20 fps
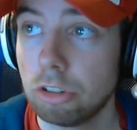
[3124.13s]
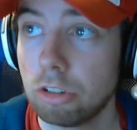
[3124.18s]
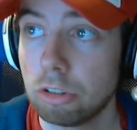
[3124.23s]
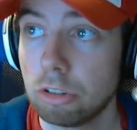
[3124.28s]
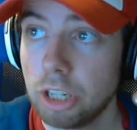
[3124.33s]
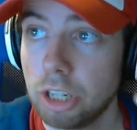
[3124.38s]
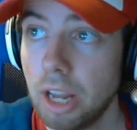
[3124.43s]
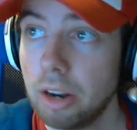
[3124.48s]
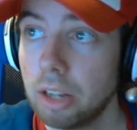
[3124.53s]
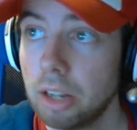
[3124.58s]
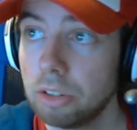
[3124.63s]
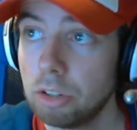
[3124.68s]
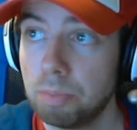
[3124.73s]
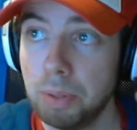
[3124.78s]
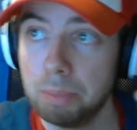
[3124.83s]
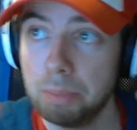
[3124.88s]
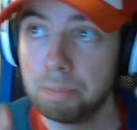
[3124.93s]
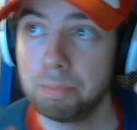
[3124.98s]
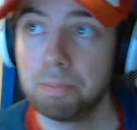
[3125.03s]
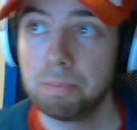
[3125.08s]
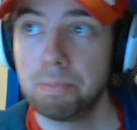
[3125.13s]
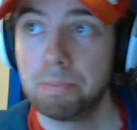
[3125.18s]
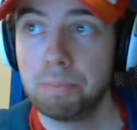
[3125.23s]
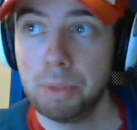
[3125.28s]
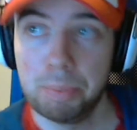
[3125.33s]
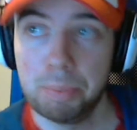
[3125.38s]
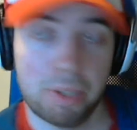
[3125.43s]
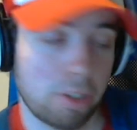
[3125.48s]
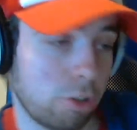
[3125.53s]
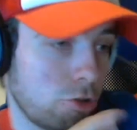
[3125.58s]
go shout outs.
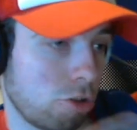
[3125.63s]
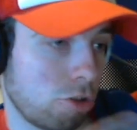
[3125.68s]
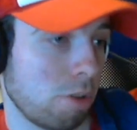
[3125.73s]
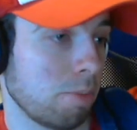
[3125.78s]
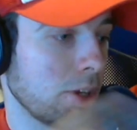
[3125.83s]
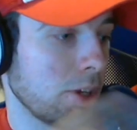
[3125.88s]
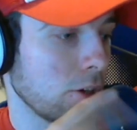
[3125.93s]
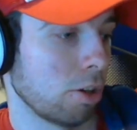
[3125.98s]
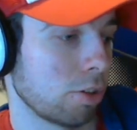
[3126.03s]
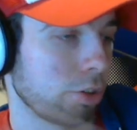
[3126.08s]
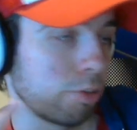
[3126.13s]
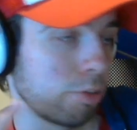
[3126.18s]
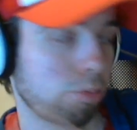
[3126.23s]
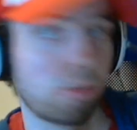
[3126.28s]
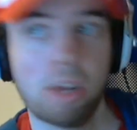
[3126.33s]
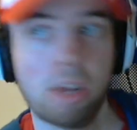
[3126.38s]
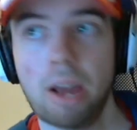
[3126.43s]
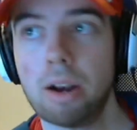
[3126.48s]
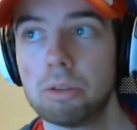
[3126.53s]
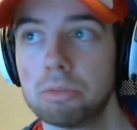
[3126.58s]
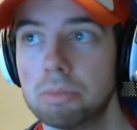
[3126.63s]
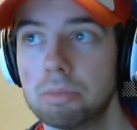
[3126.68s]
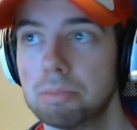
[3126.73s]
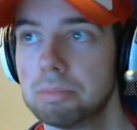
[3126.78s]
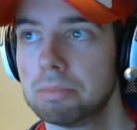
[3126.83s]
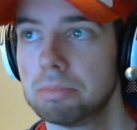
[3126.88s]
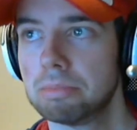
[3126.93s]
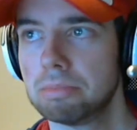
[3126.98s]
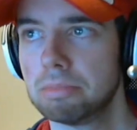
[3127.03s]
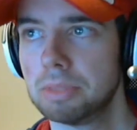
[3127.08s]
people in the stream can also shout out.
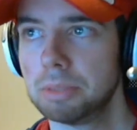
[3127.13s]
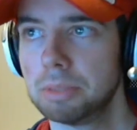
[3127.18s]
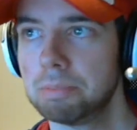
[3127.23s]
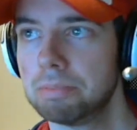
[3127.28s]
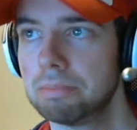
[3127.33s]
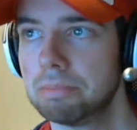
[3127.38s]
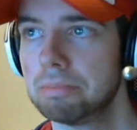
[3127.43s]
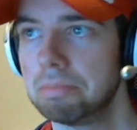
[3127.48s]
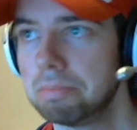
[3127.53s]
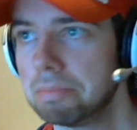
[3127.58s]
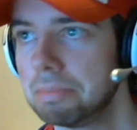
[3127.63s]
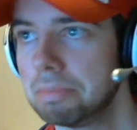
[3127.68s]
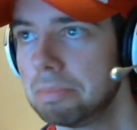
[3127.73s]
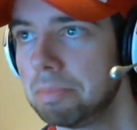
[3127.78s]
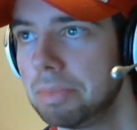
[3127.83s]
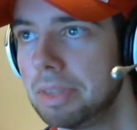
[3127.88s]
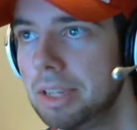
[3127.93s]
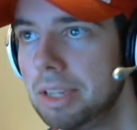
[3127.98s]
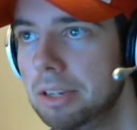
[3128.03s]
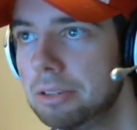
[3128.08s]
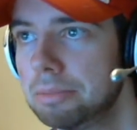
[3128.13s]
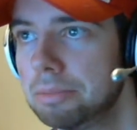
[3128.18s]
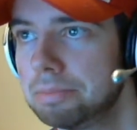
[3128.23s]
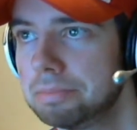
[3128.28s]
Here.